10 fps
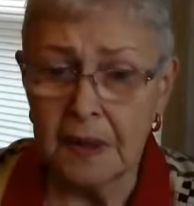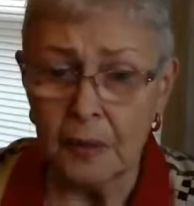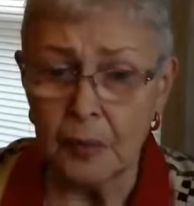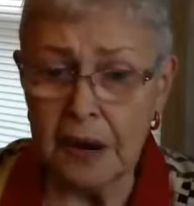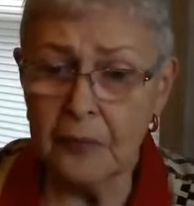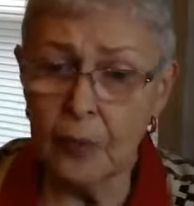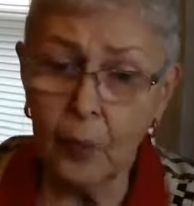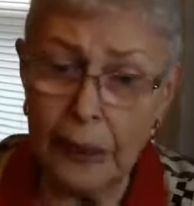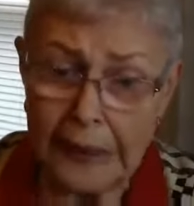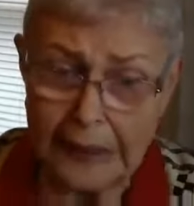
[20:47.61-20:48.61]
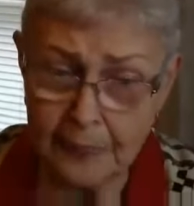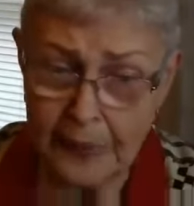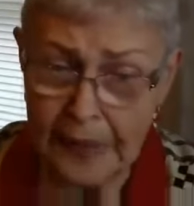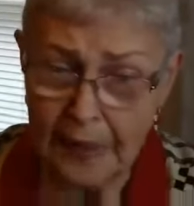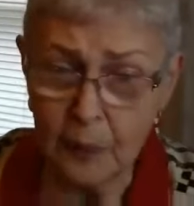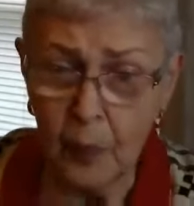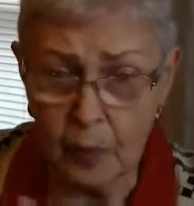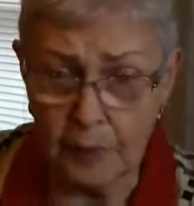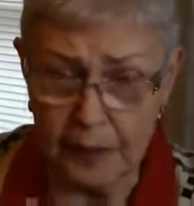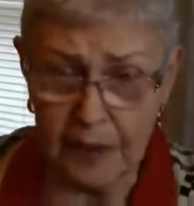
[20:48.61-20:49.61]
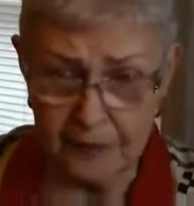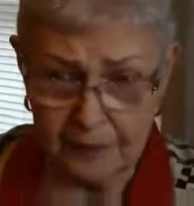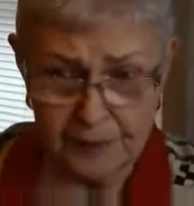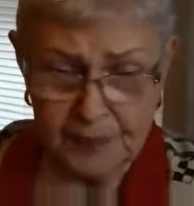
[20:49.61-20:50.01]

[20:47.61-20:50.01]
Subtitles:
whenever we can be more enough